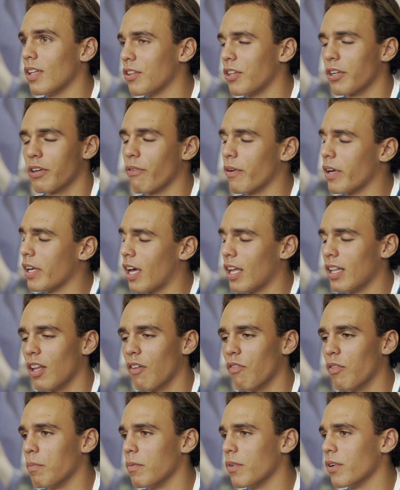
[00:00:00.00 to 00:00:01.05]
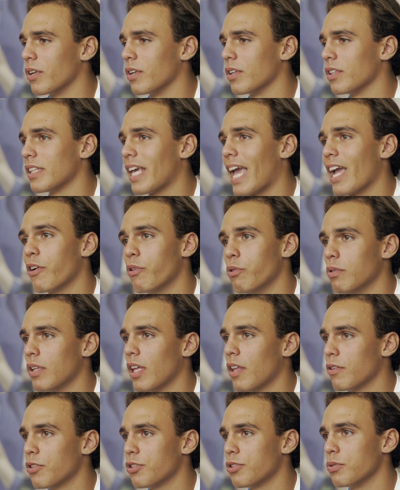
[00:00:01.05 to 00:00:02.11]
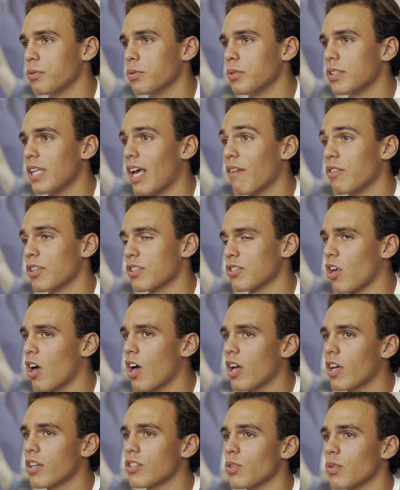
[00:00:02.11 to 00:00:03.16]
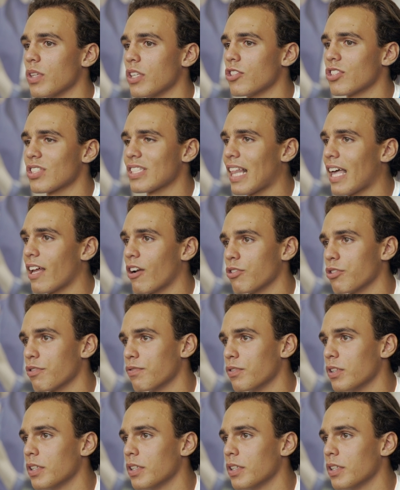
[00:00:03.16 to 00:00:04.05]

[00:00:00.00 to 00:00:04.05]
they're great. I love them. They're kangaroo leather shoes. They have the sock, so they just slide on your